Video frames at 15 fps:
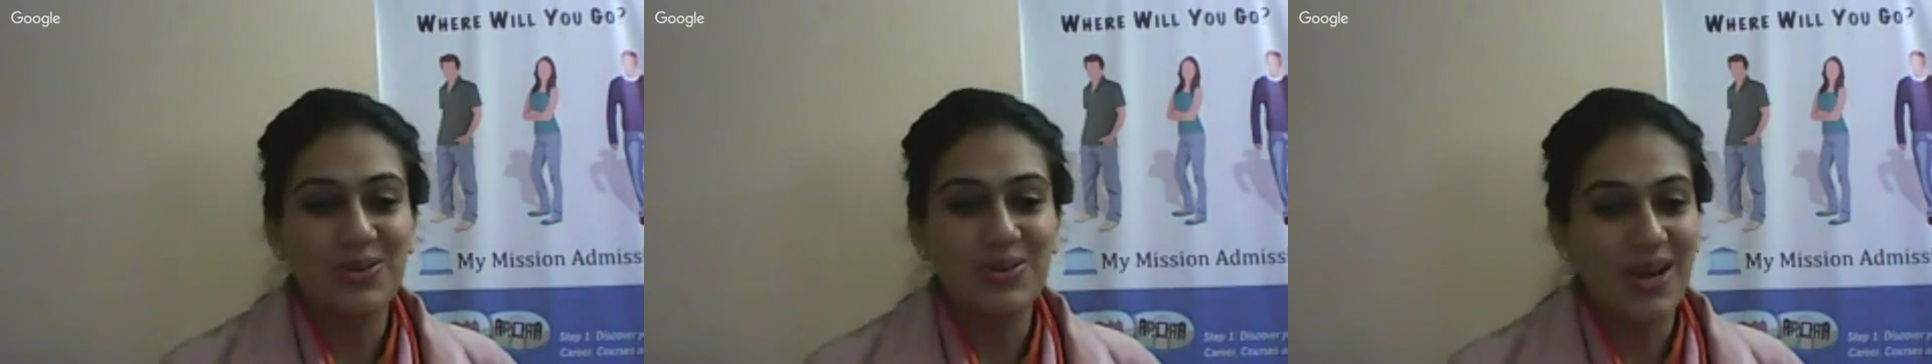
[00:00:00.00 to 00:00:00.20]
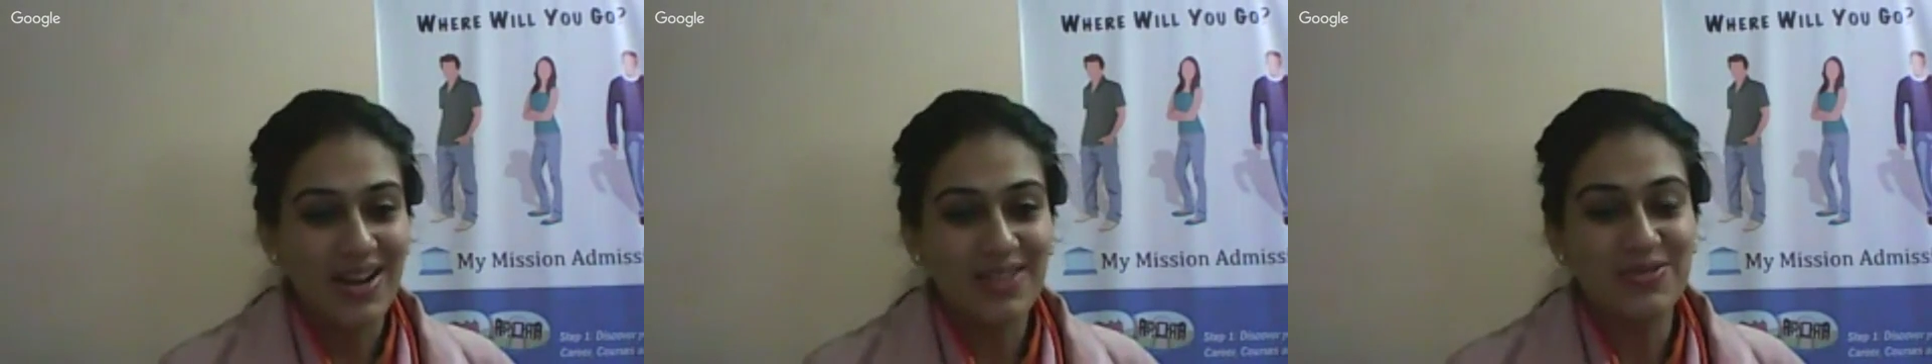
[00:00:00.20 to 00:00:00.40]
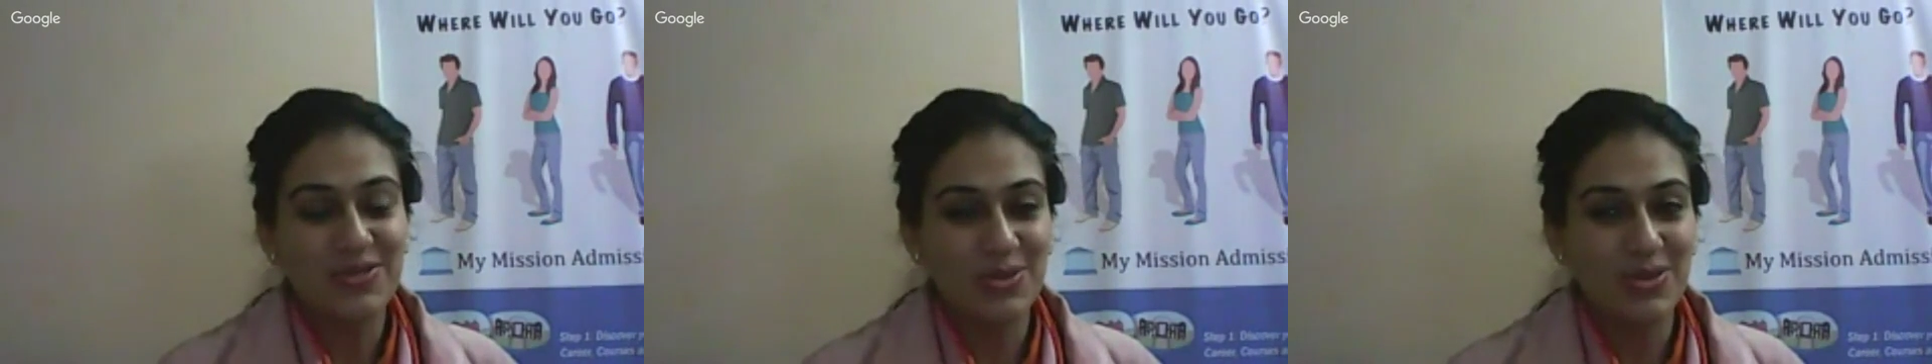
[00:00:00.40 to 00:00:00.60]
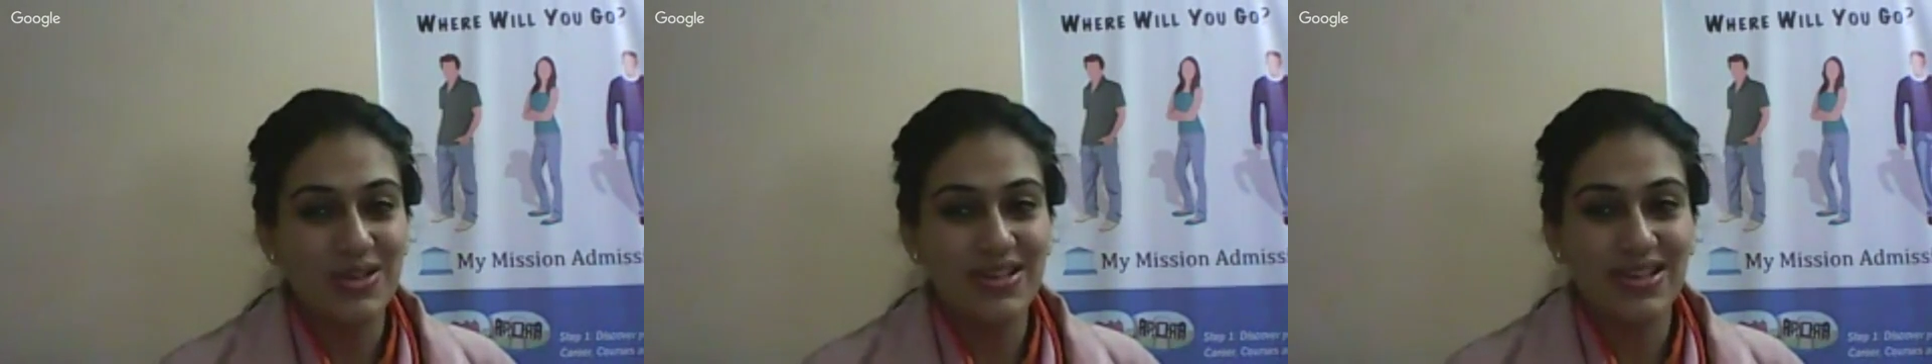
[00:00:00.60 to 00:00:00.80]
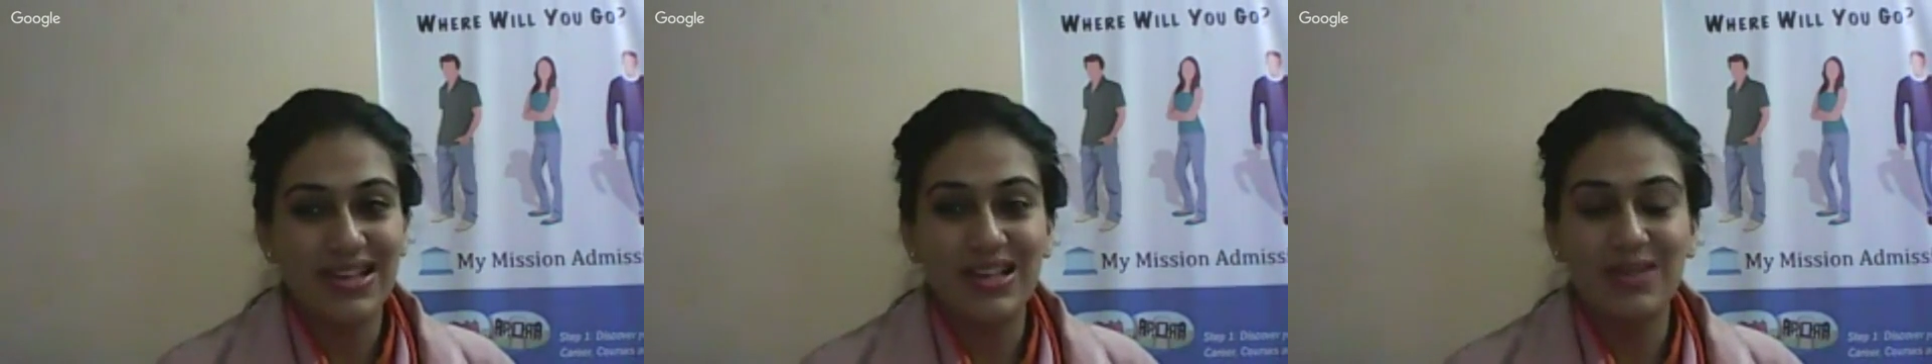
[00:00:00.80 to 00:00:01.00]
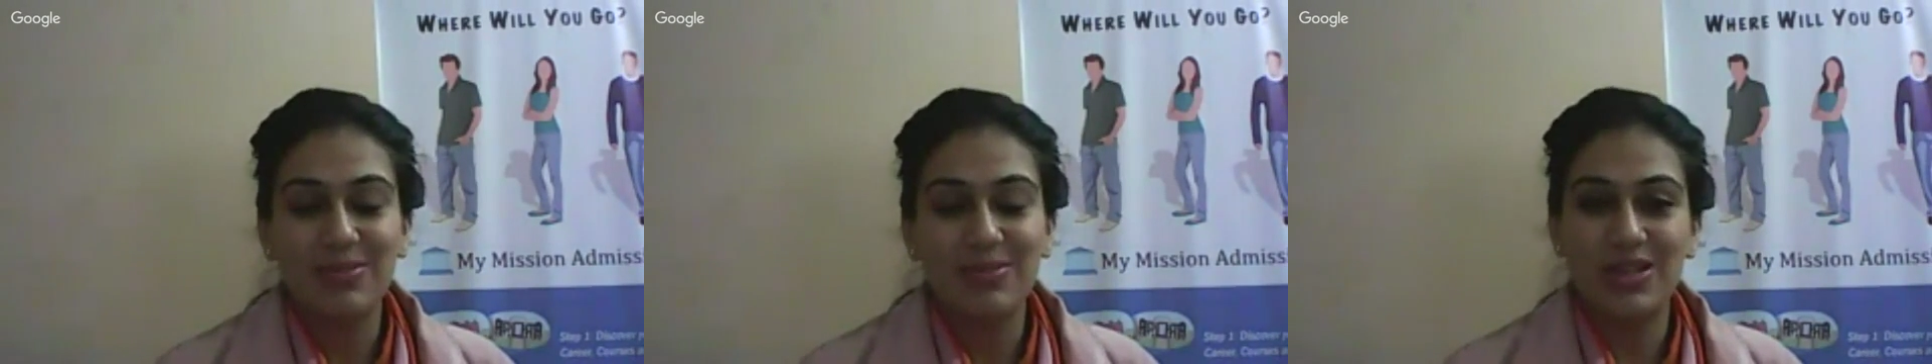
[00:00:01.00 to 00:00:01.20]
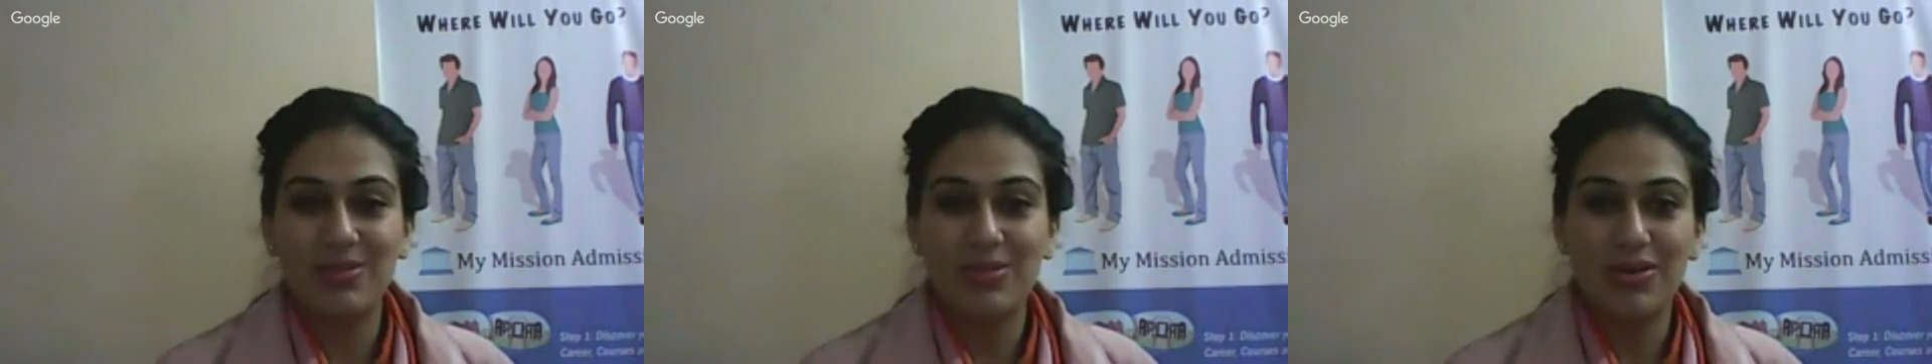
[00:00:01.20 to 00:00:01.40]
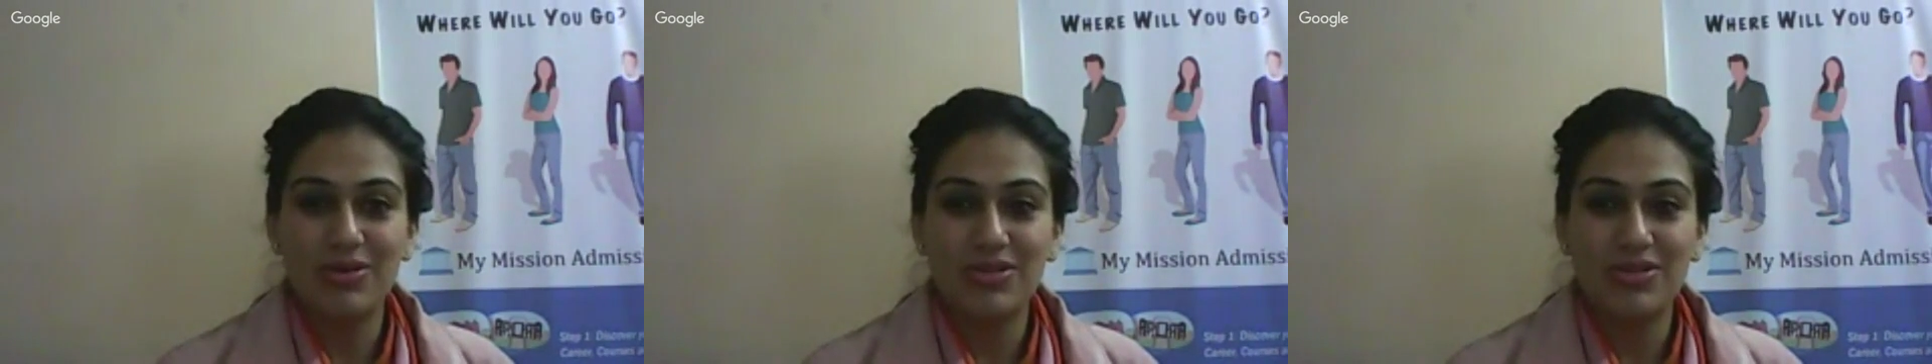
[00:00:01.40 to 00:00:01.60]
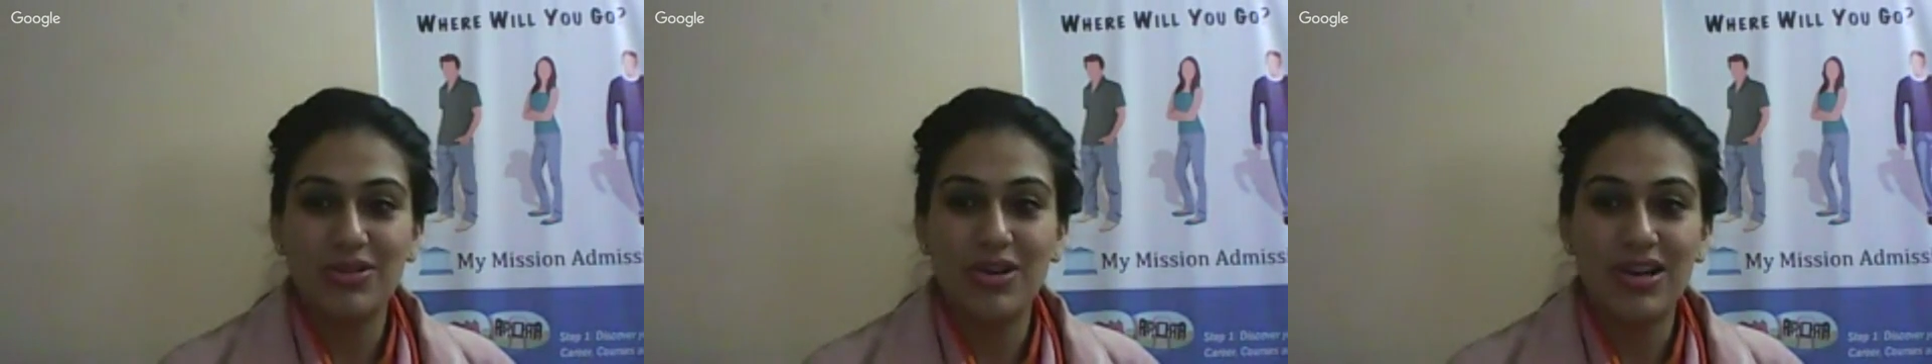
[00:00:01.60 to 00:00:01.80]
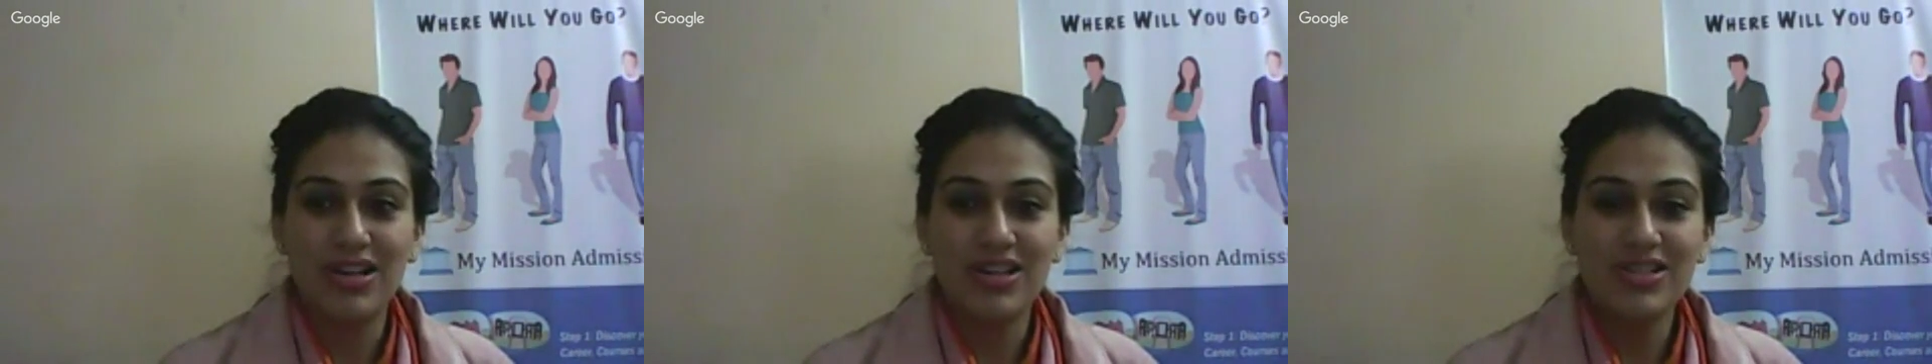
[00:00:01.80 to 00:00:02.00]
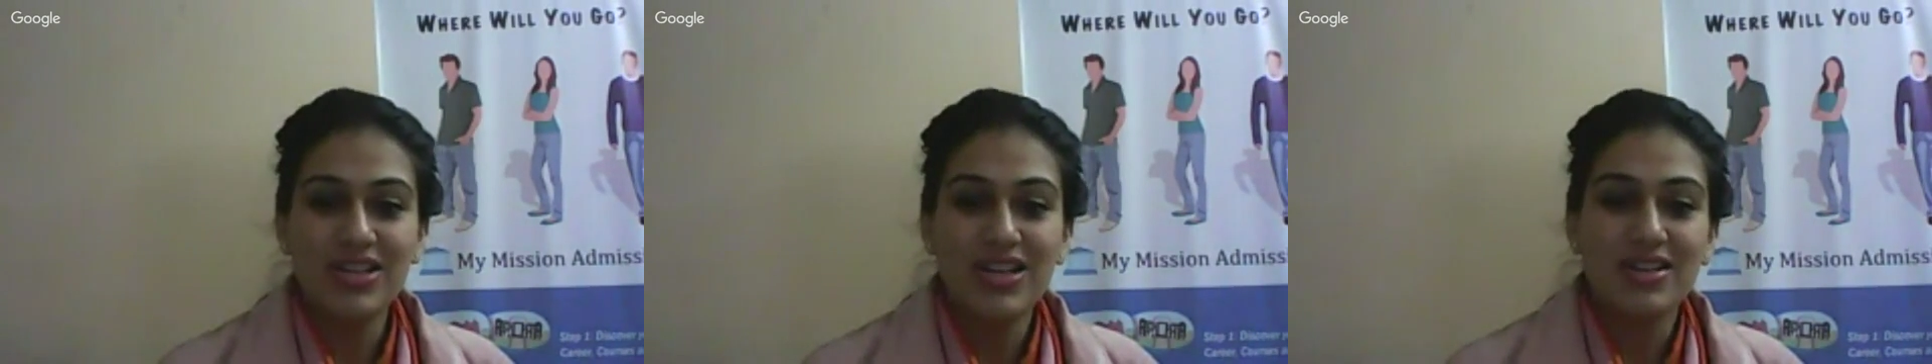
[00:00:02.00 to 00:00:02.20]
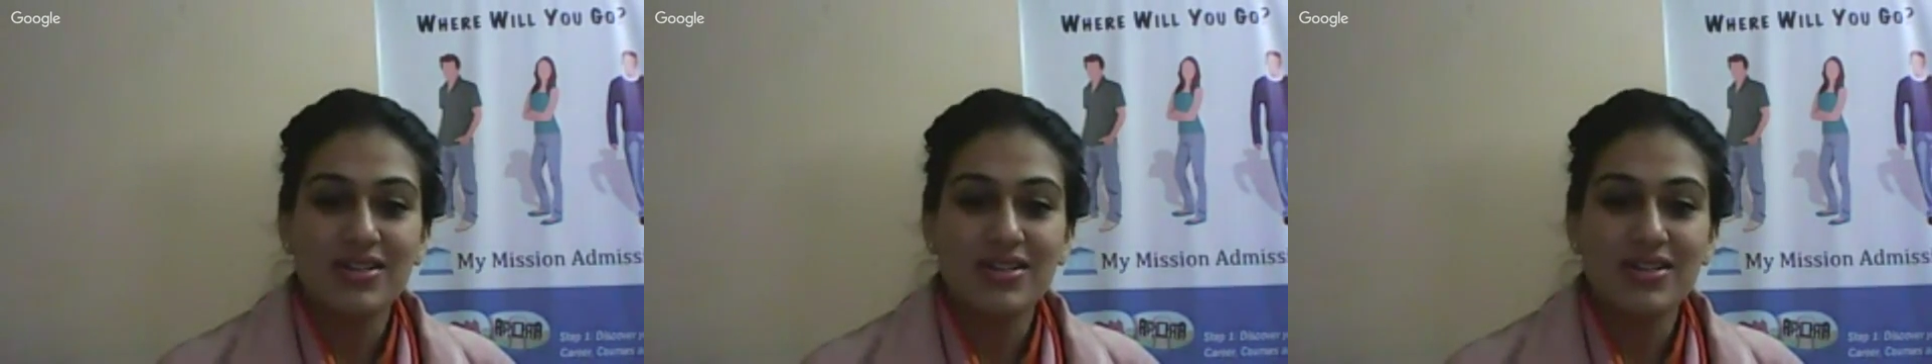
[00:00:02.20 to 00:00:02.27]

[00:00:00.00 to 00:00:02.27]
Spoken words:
you have told a little bit about your college.